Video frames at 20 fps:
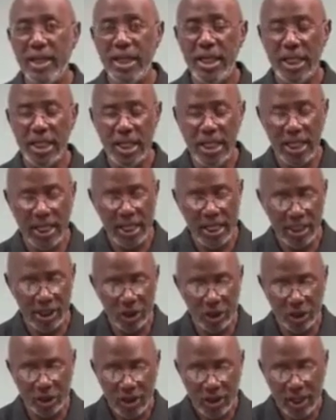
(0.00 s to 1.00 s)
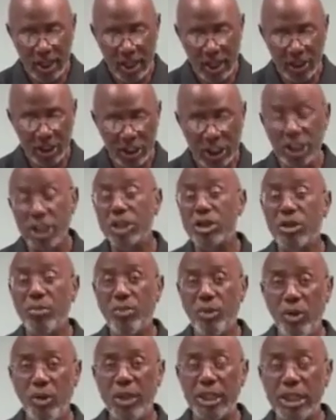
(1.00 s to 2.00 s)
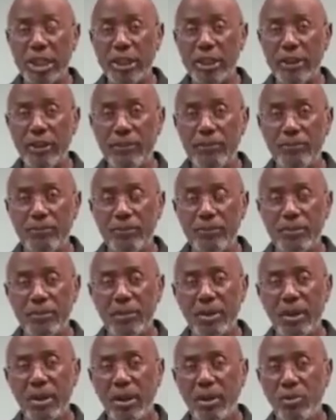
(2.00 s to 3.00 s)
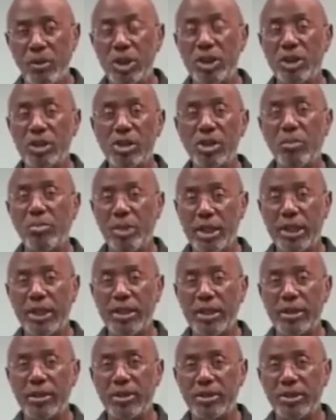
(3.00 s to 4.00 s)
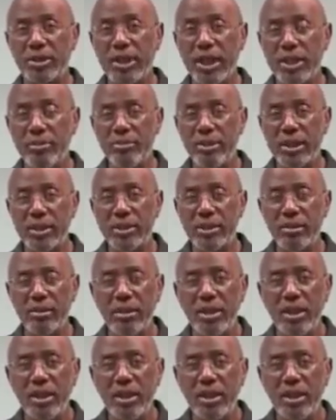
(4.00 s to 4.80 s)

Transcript: he is disappointed, which is a political statement.